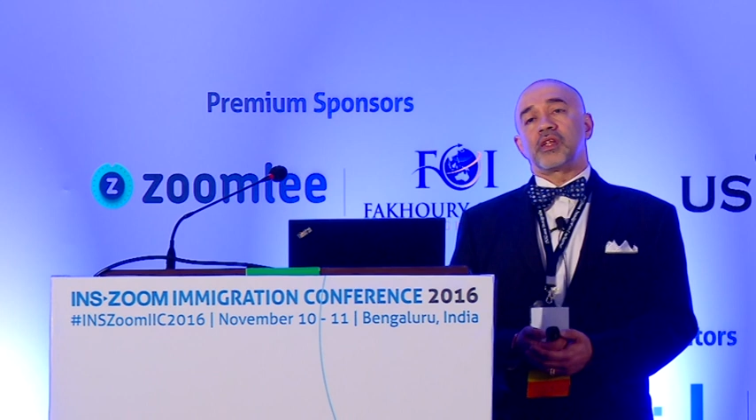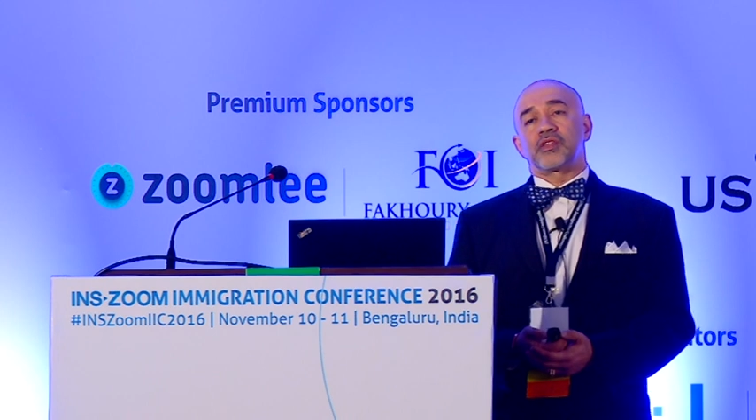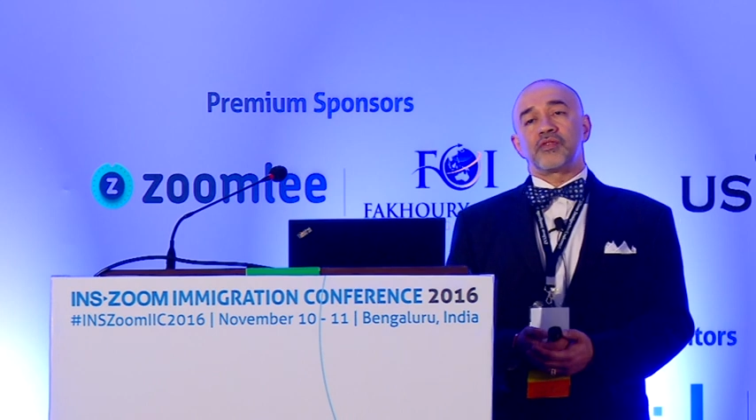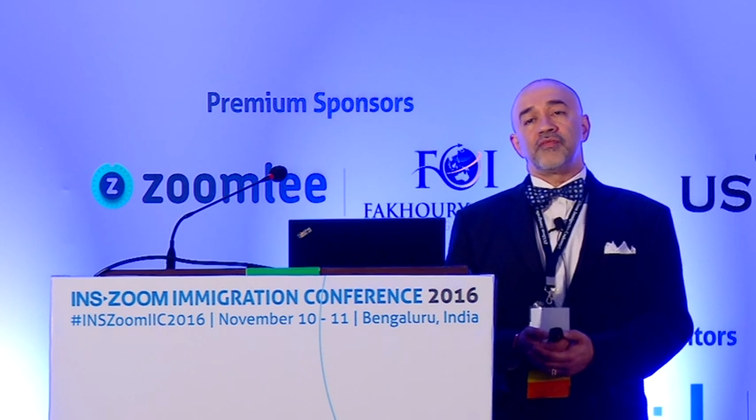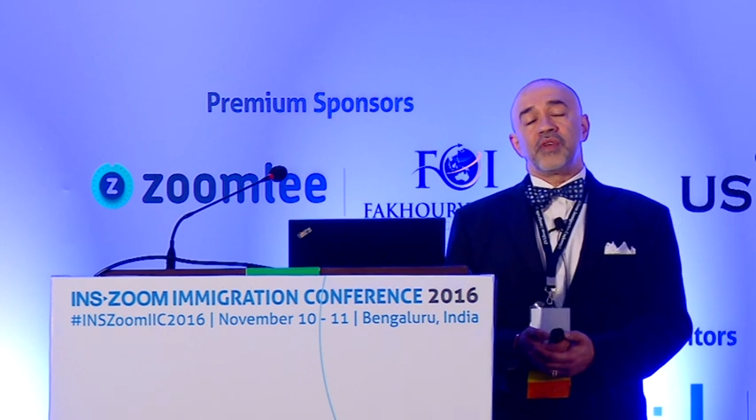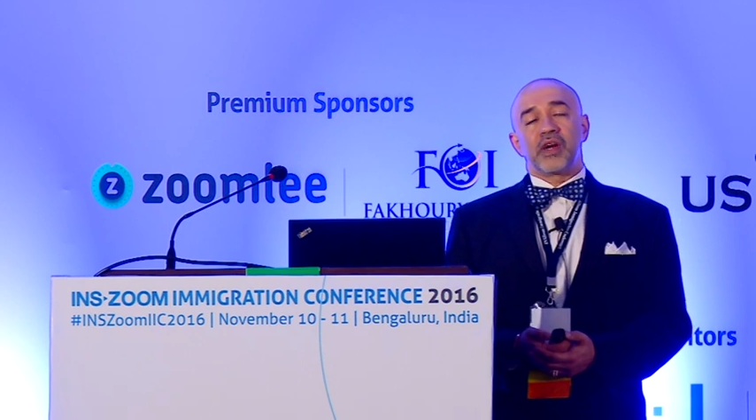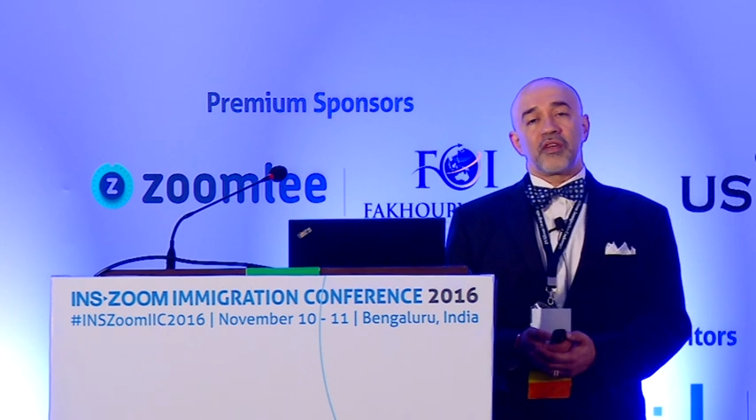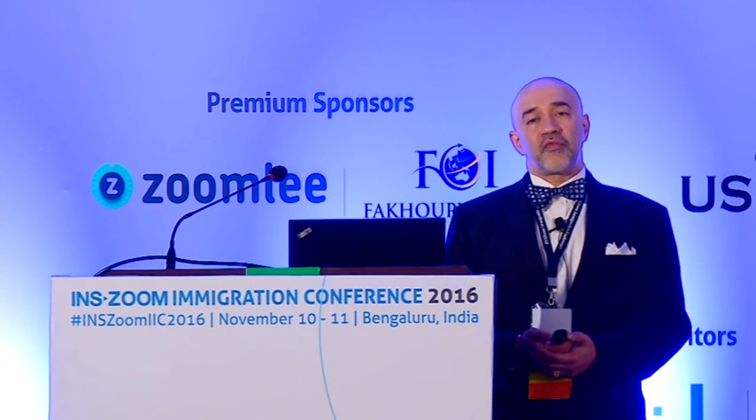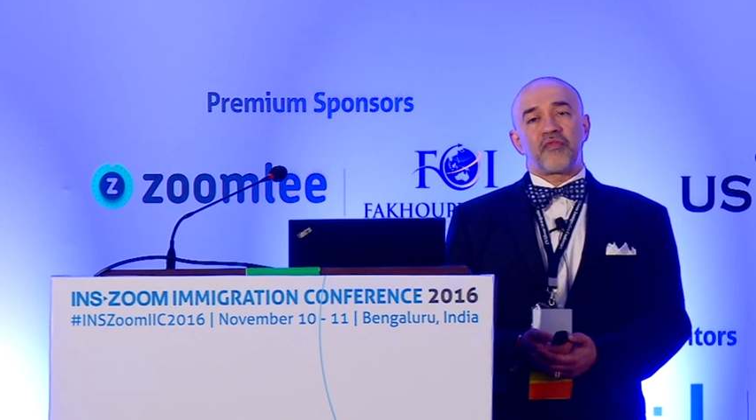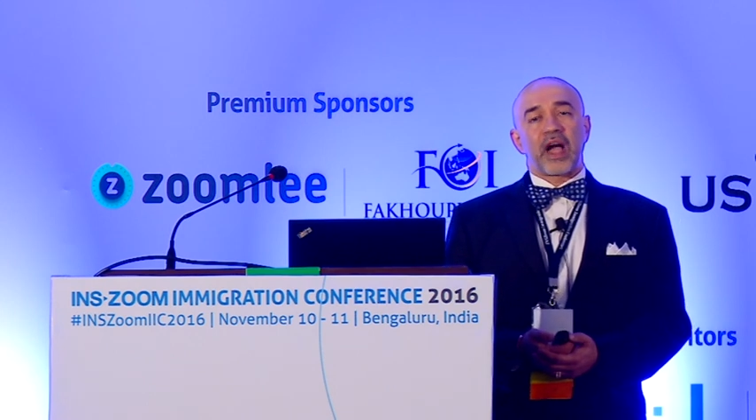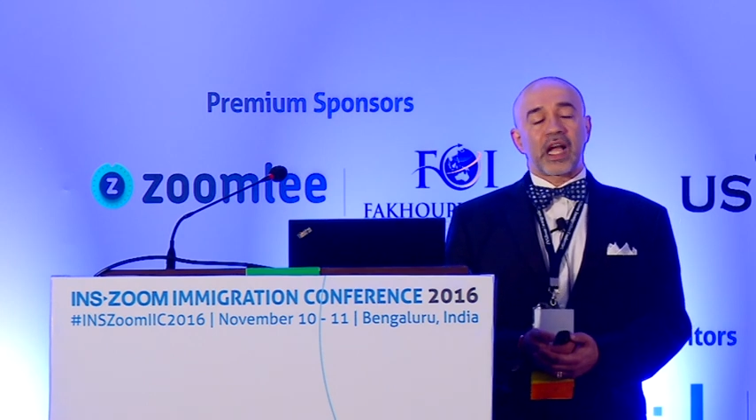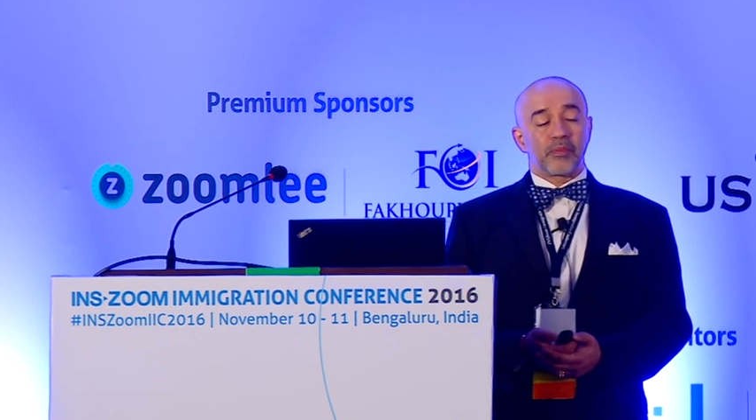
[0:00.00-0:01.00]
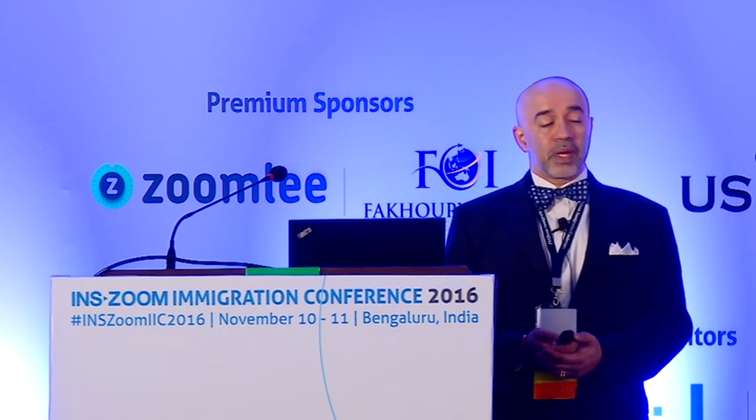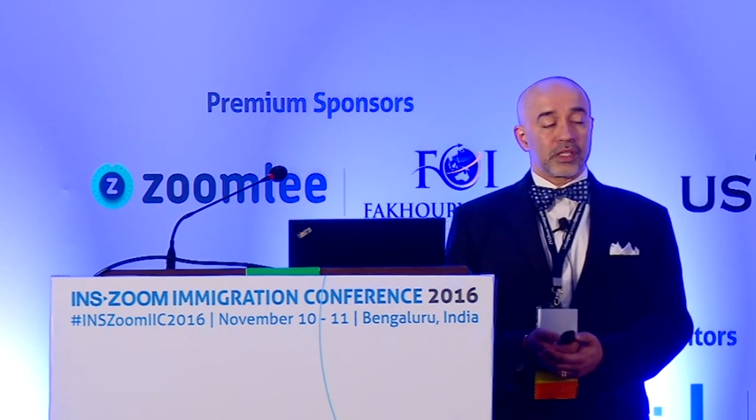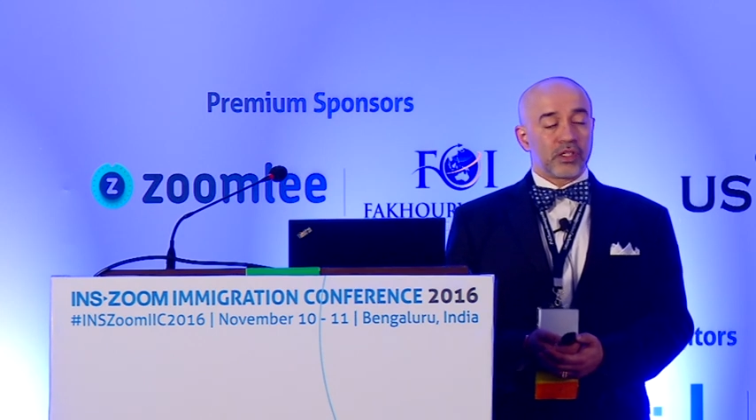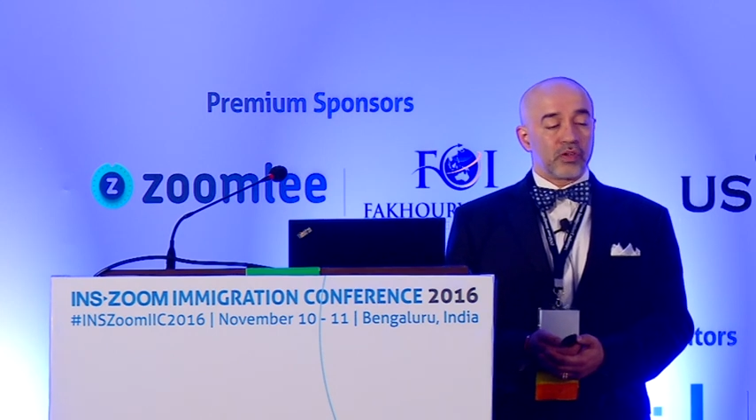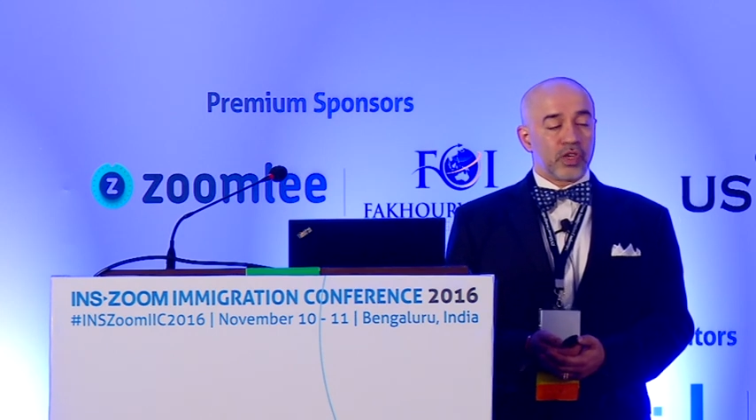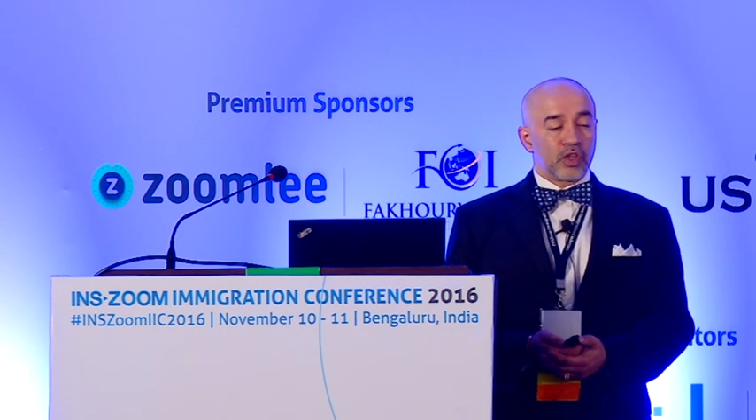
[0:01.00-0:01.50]
it's very fact-based
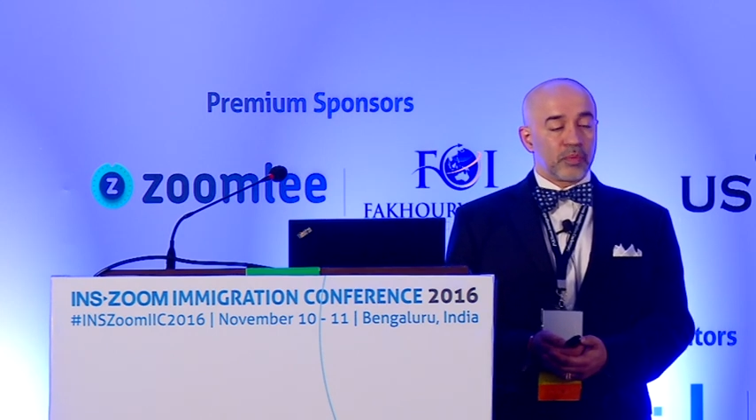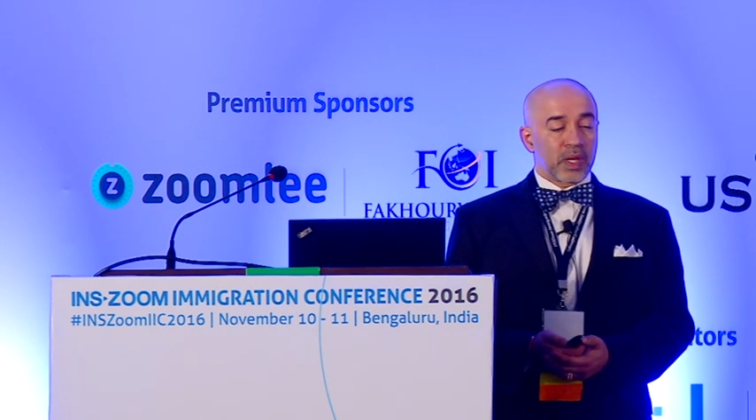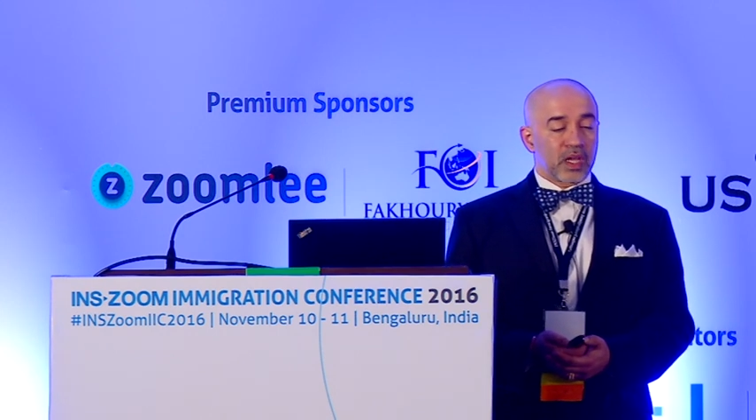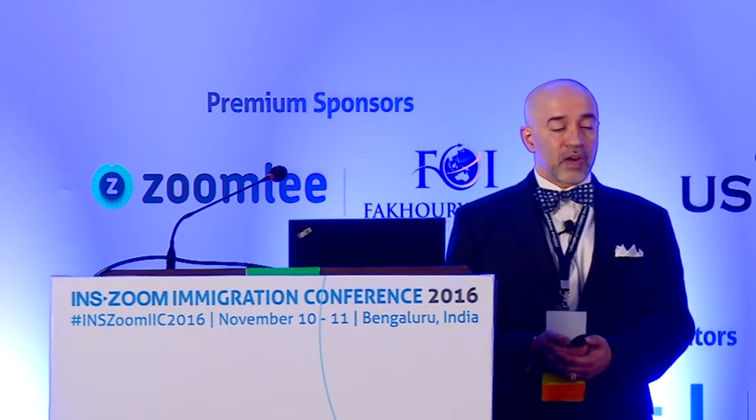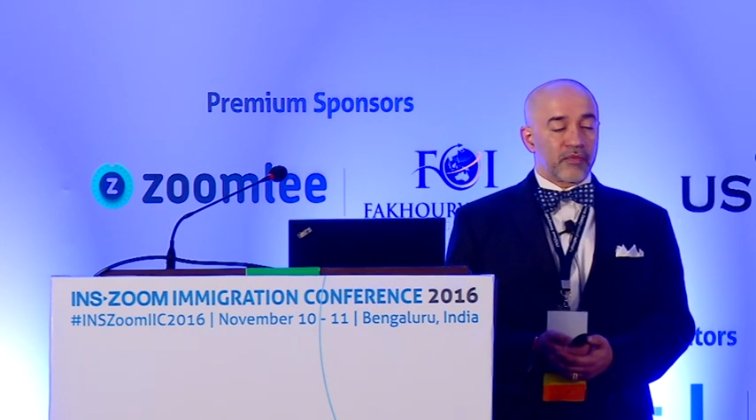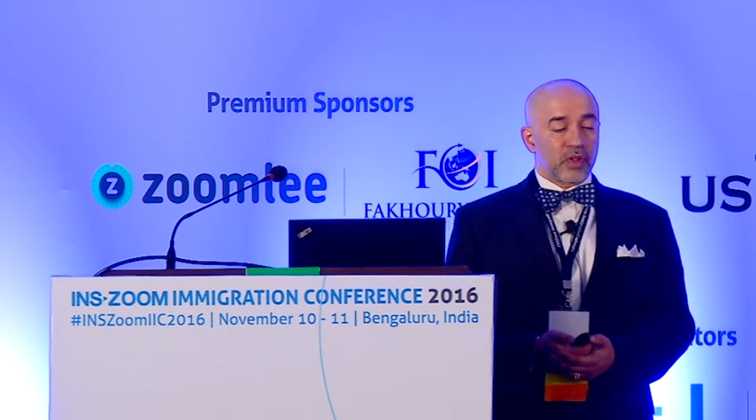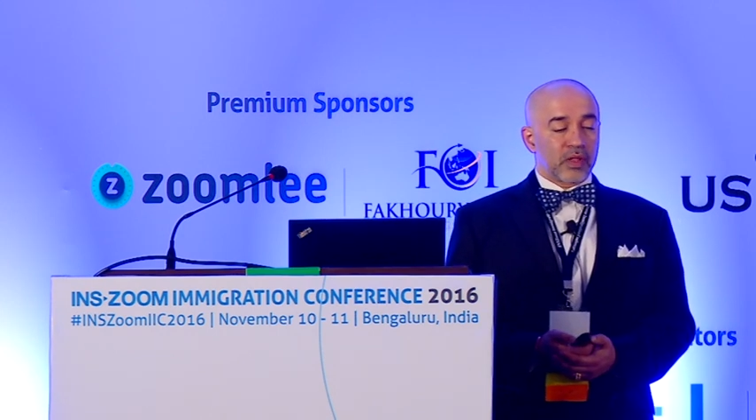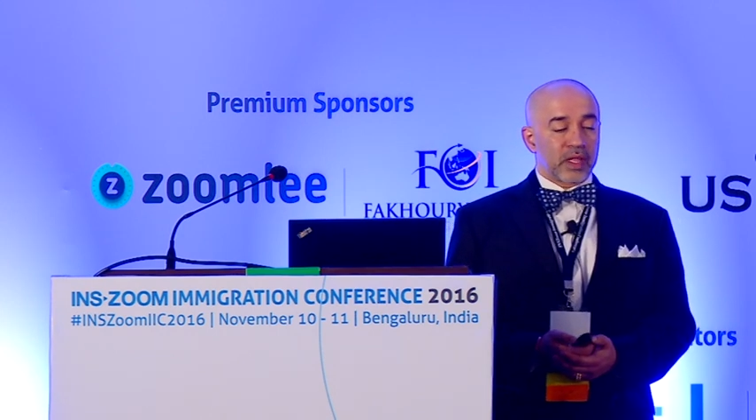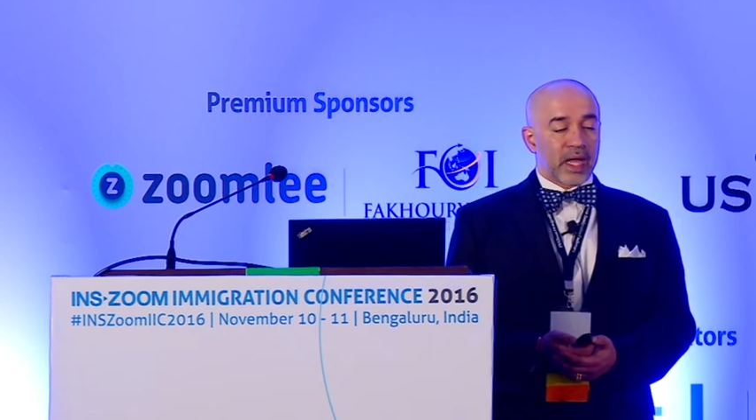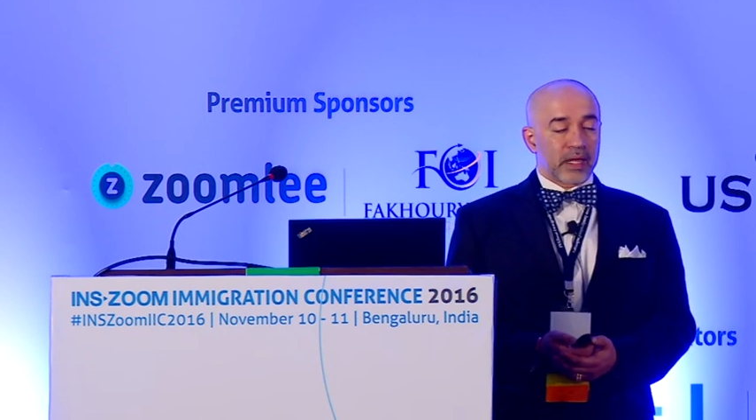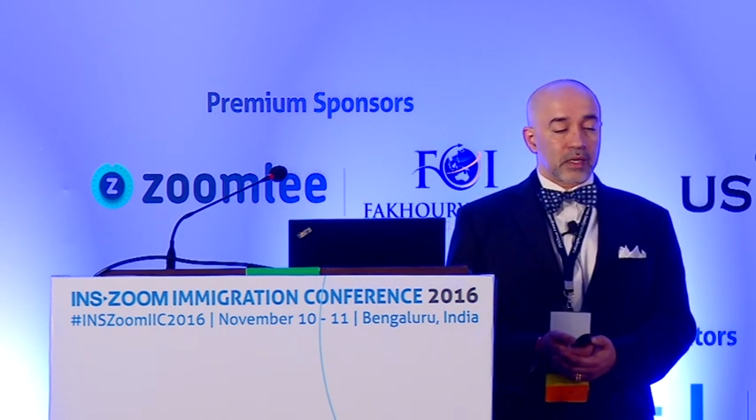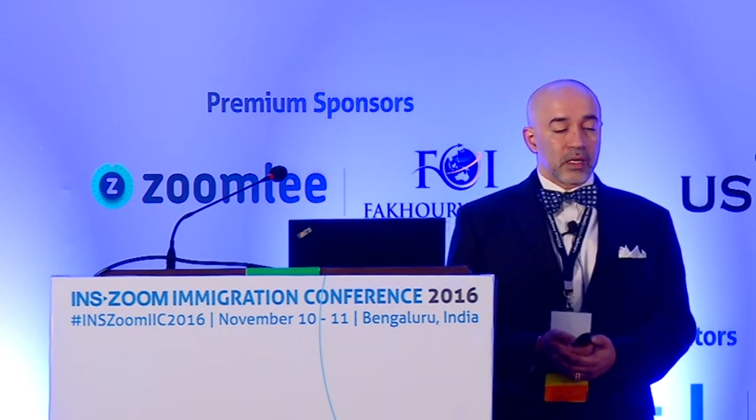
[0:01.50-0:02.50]
and you need to be careful on that.